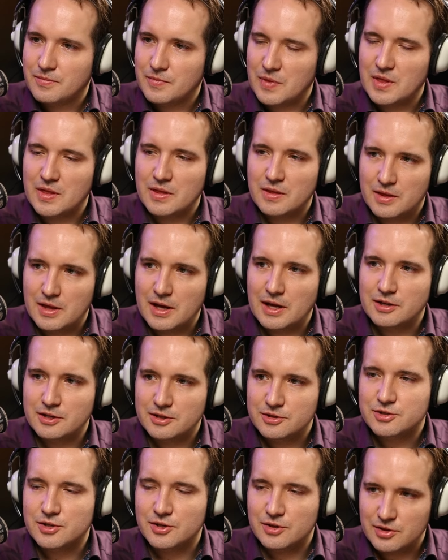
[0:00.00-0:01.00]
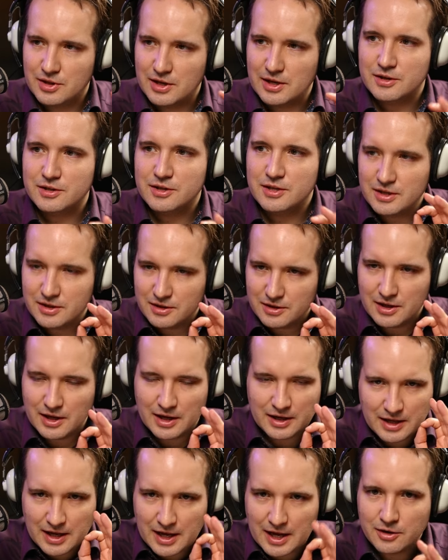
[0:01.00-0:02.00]

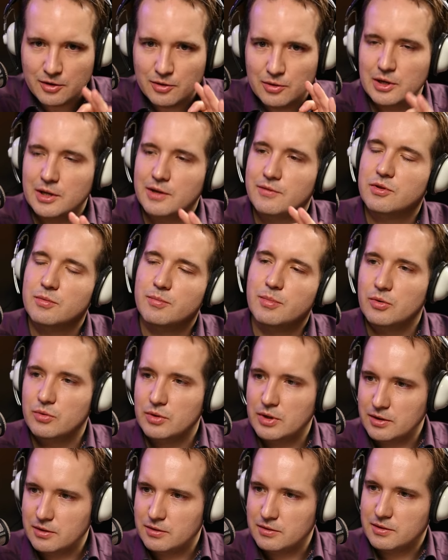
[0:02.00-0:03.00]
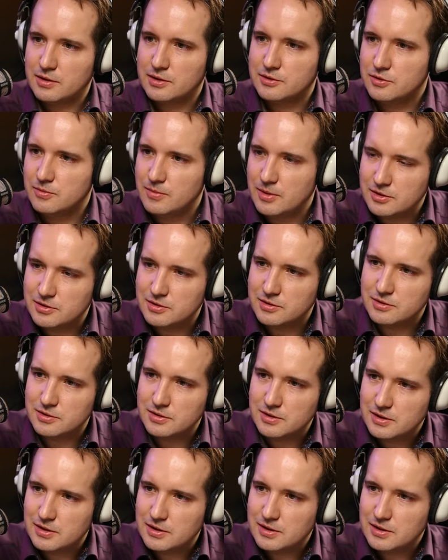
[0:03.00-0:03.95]
That cannot leave the building, as you mentioned.